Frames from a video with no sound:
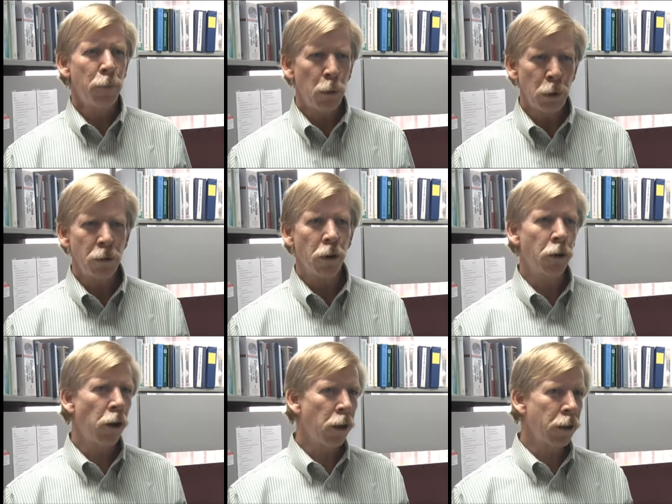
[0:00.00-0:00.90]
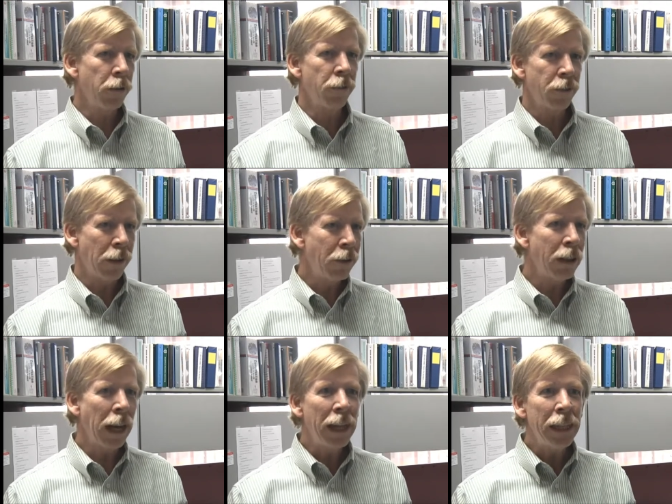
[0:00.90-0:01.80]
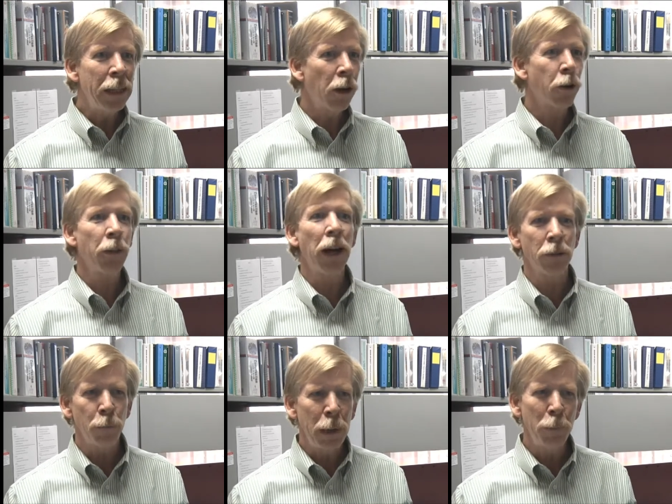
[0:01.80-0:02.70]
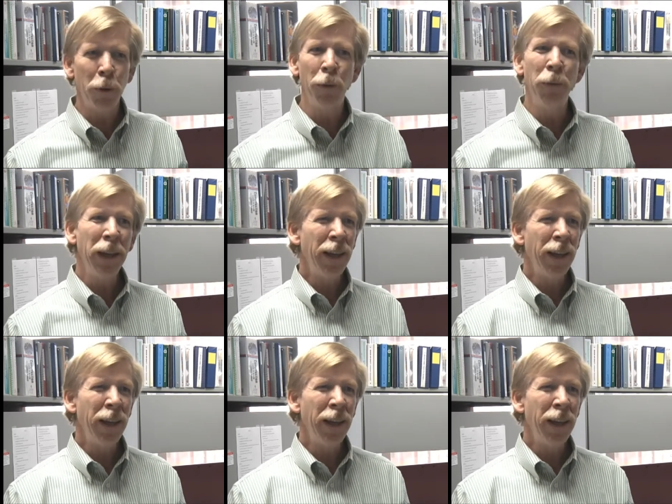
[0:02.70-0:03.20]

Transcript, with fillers: But when you start talking 70, 80, 100,000 people,